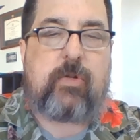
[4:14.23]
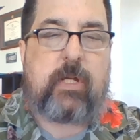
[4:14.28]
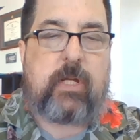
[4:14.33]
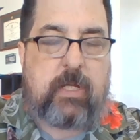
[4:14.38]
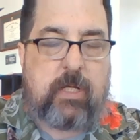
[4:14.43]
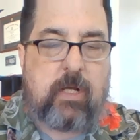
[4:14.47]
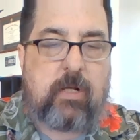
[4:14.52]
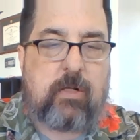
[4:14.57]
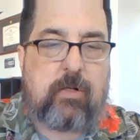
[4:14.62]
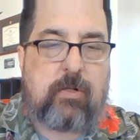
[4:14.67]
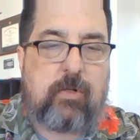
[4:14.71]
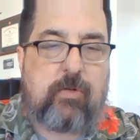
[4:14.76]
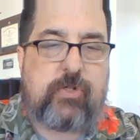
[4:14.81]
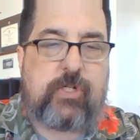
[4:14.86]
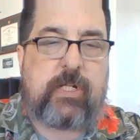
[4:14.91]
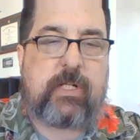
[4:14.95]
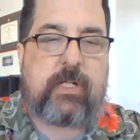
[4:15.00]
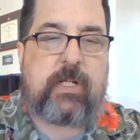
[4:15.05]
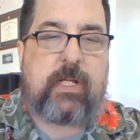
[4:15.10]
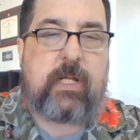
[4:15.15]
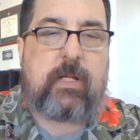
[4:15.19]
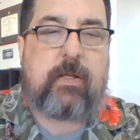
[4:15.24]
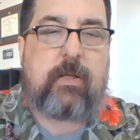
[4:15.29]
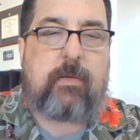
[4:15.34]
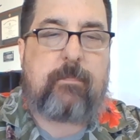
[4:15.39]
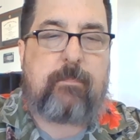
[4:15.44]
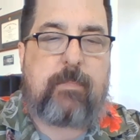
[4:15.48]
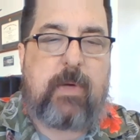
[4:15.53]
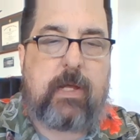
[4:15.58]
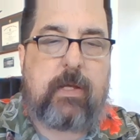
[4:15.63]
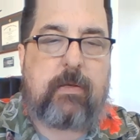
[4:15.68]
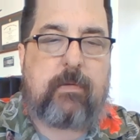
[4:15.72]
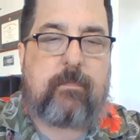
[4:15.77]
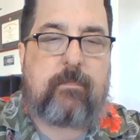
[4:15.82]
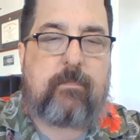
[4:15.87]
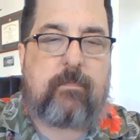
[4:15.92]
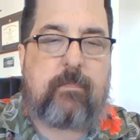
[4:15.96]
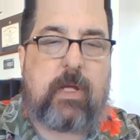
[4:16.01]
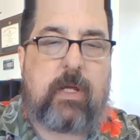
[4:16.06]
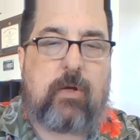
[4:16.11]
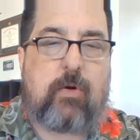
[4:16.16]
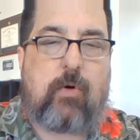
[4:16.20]
Conclusion, by
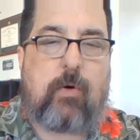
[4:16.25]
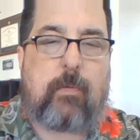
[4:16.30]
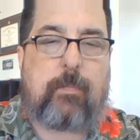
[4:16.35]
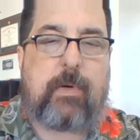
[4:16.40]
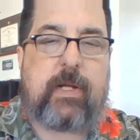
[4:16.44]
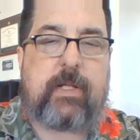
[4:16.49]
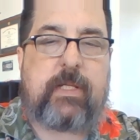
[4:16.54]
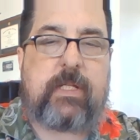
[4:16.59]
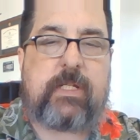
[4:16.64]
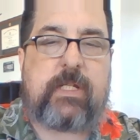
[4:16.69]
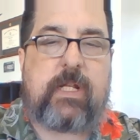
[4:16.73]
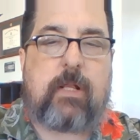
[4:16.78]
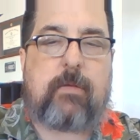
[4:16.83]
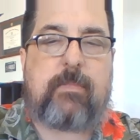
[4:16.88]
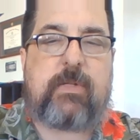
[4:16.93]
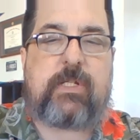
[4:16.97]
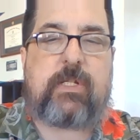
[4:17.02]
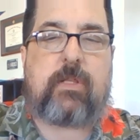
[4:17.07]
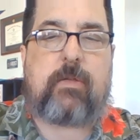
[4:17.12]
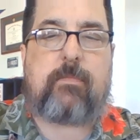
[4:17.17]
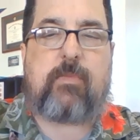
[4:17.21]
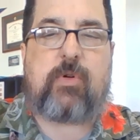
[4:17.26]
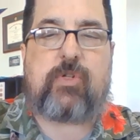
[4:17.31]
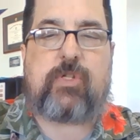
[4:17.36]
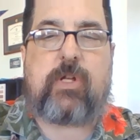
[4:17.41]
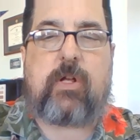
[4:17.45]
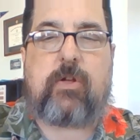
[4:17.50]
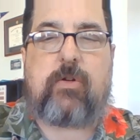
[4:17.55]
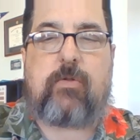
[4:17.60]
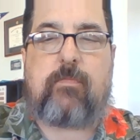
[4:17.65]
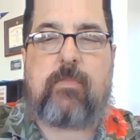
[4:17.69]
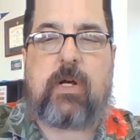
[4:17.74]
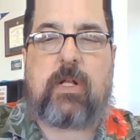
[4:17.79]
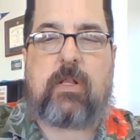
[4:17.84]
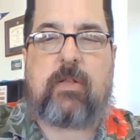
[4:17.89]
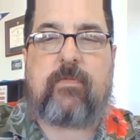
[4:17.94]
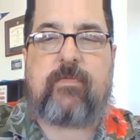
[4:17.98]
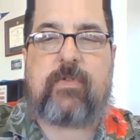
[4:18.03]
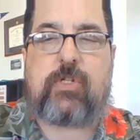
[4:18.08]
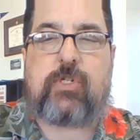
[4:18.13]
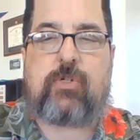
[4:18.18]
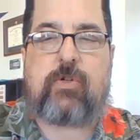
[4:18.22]
incorporating these elements of the Marzano model
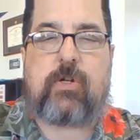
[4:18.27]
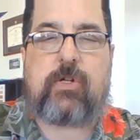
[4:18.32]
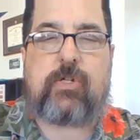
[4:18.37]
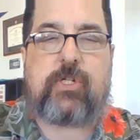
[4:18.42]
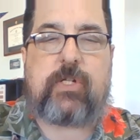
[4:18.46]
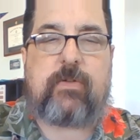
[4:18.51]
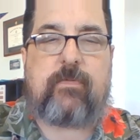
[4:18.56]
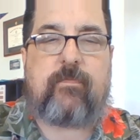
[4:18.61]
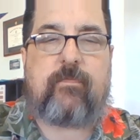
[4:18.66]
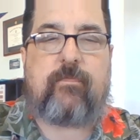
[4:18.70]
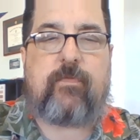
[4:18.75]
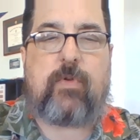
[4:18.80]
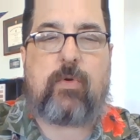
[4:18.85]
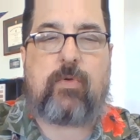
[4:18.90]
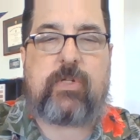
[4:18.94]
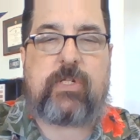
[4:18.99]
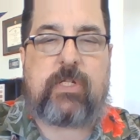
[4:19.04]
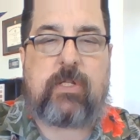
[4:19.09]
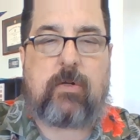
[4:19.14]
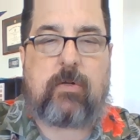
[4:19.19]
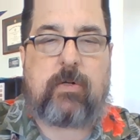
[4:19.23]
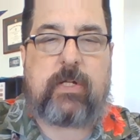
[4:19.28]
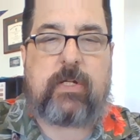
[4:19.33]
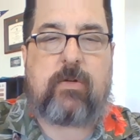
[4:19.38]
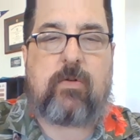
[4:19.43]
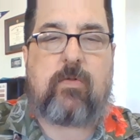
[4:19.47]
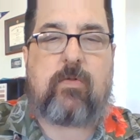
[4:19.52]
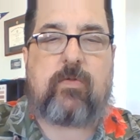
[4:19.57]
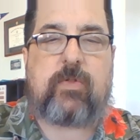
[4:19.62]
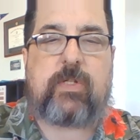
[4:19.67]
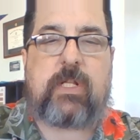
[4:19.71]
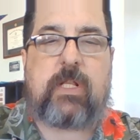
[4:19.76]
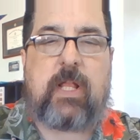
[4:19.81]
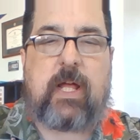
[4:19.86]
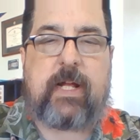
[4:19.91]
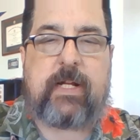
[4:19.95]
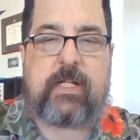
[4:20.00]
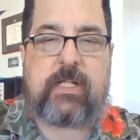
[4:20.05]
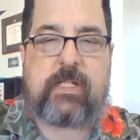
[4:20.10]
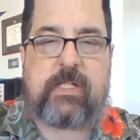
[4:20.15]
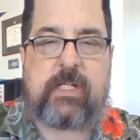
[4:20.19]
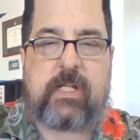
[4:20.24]
of instruction, focused learning goals,
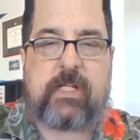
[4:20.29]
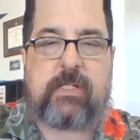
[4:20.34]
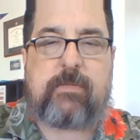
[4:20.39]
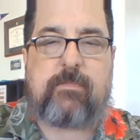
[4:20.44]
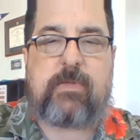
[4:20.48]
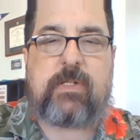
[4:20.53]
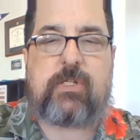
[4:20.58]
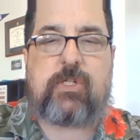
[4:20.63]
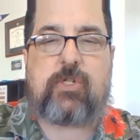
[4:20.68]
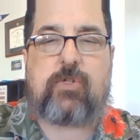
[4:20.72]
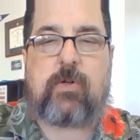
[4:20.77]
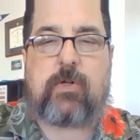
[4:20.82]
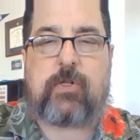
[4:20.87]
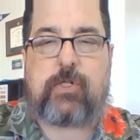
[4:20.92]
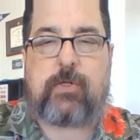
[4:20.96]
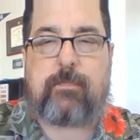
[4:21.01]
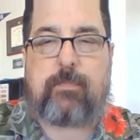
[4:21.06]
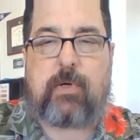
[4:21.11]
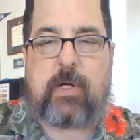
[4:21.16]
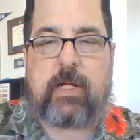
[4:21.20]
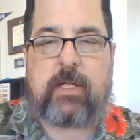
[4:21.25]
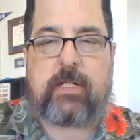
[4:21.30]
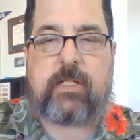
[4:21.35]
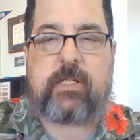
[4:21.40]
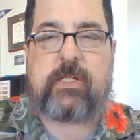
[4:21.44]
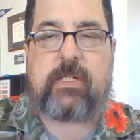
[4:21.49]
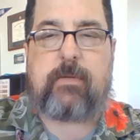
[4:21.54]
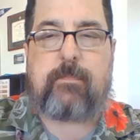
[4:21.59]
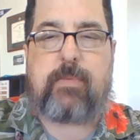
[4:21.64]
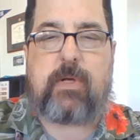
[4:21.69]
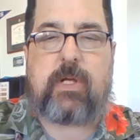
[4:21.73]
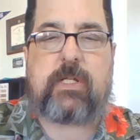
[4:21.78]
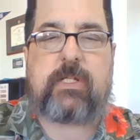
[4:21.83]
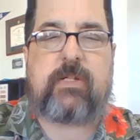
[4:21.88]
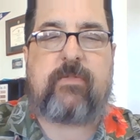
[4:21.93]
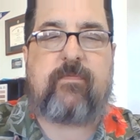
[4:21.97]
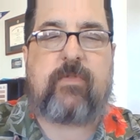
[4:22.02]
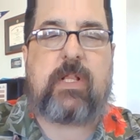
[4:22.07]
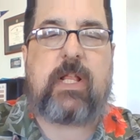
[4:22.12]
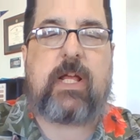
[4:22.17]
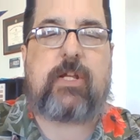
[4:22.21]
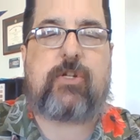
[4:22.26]
aligned assessments, structured practice, and a positive
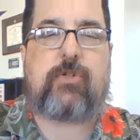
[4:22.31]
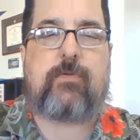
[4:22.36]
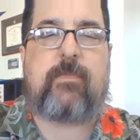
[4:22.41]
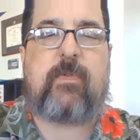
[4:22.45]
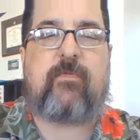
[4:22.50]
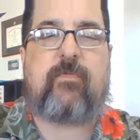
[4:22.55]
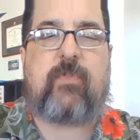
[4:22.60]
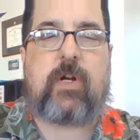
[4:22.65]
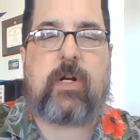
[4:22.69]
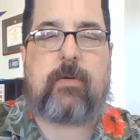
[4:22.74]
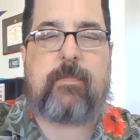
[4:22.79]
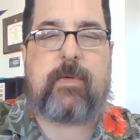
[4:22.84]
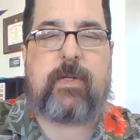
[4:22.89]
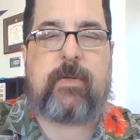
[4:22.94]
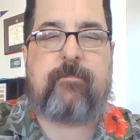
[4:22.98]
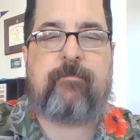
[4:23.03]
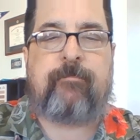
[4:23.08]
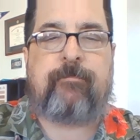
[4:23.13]
classroom environment,